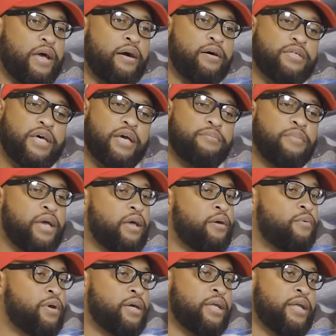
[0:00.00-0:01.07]
I was like, man,
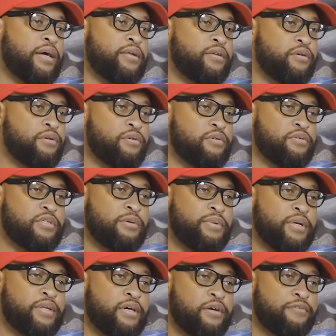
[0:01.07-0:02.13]
what can I do to
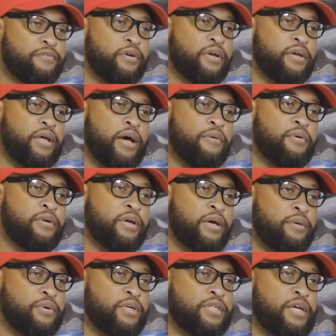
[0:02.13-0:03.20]
be different? I want
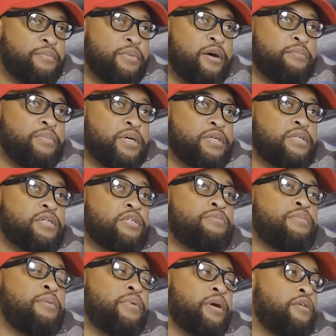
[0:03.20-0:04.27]
to start my own business.
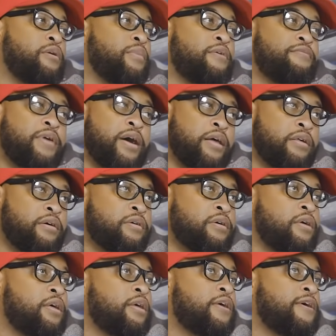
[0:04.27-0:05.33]
My mother and my father
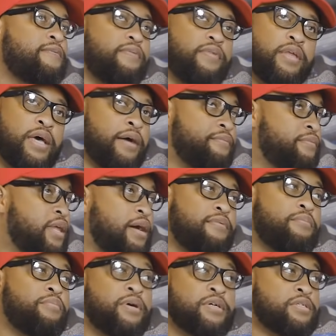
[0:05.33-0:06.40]
have never
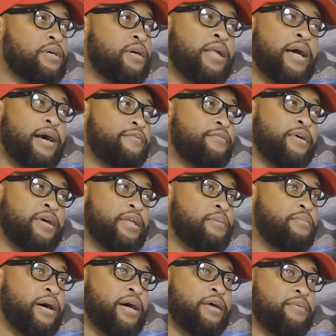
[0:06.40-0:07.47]
punched a clock for
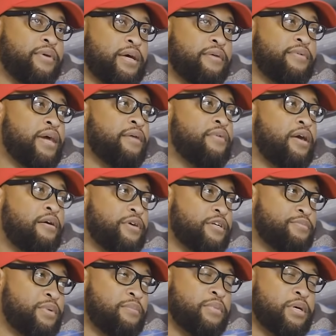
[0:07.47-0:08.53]
anybody, whatever. They've always
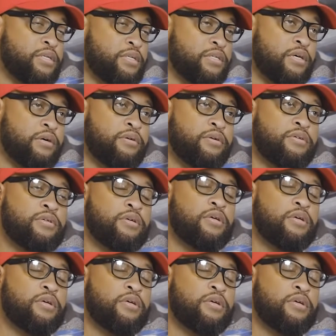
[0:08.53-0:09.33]
been business owners.